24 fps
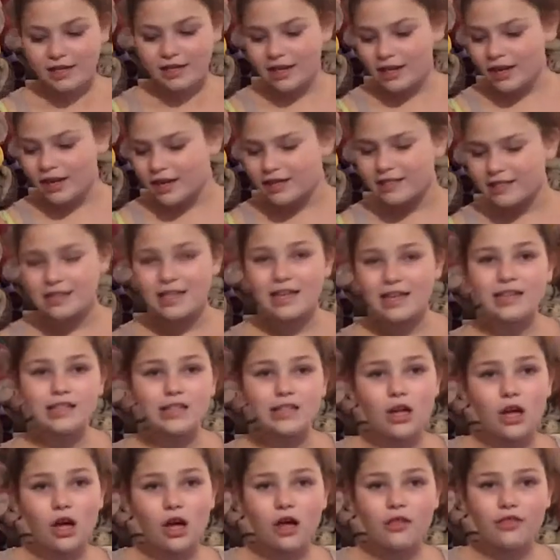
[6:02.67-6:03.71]
yeah, guys, that is
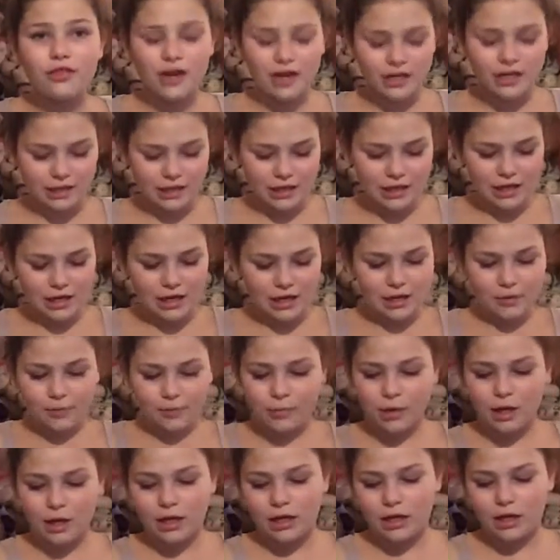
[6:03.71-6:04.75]
all that is in
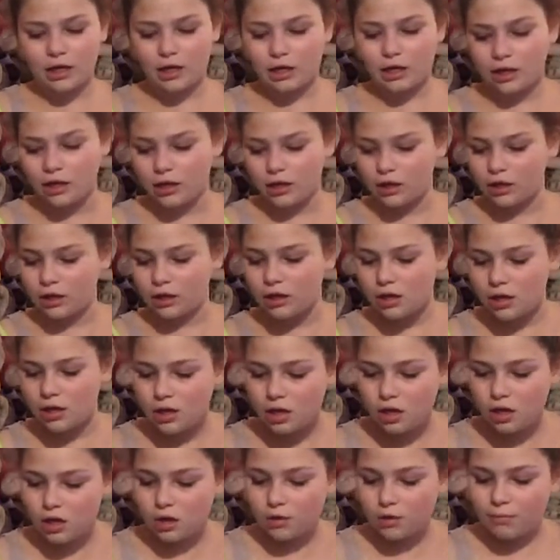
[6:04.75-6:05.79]
my
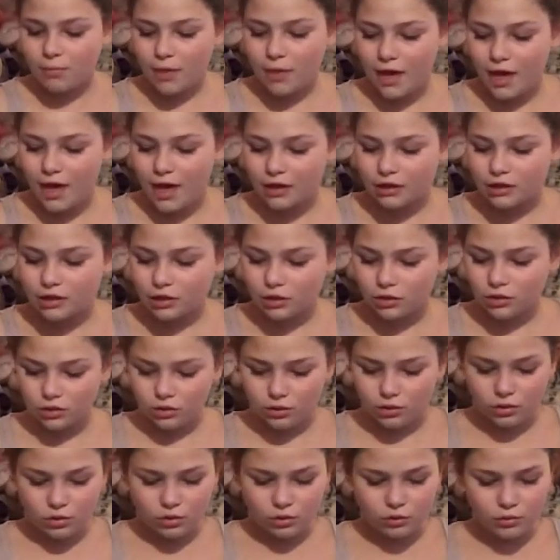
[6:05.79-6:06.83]

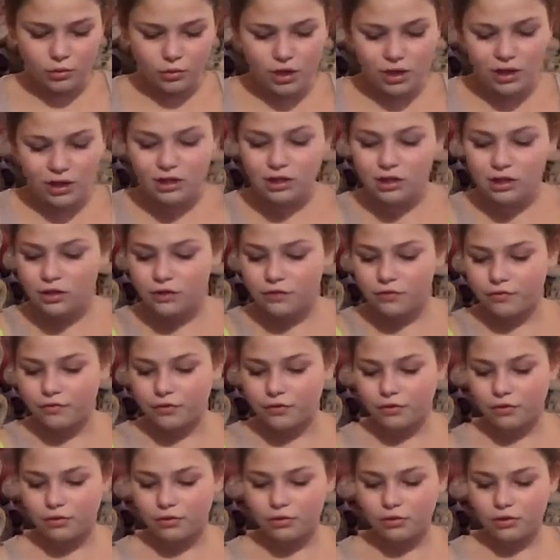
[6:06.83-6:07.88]
magical,
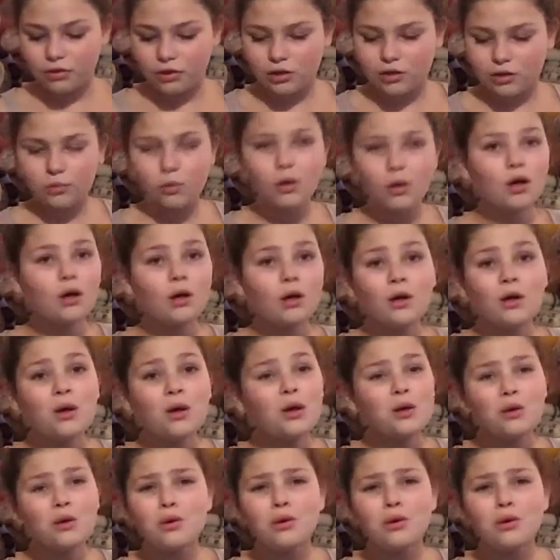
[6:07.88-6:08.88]
wonderful world.